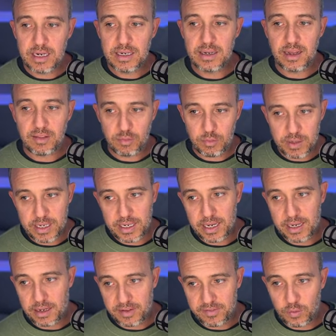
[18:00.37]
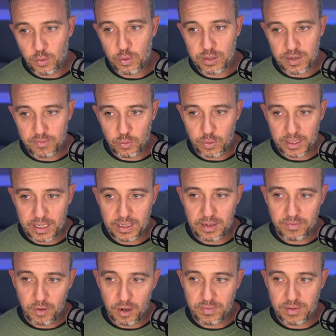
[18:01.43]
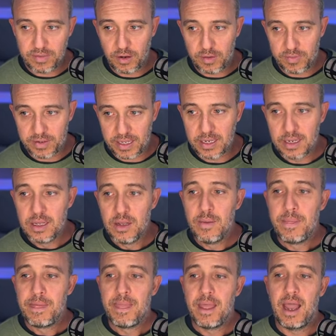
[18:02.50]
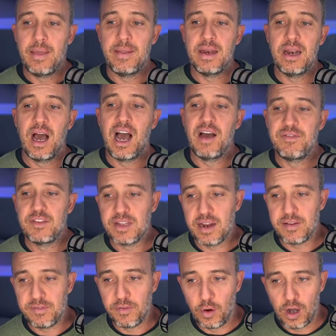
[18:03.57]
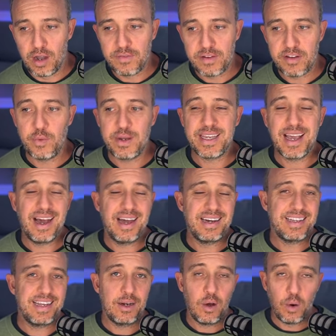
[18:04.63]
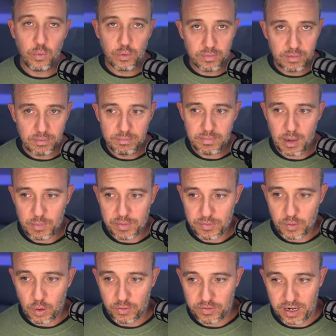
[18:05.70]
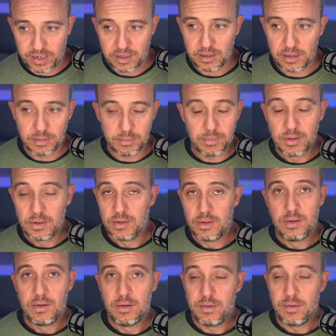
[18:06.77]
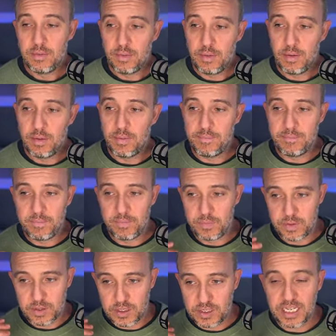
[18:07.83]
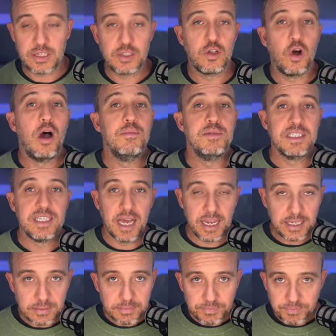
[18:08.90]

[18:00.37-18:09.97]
day three again, day four, day four again, day five, day five again. And then after day five, if we can't get hold of them and we've contacted them six times a day,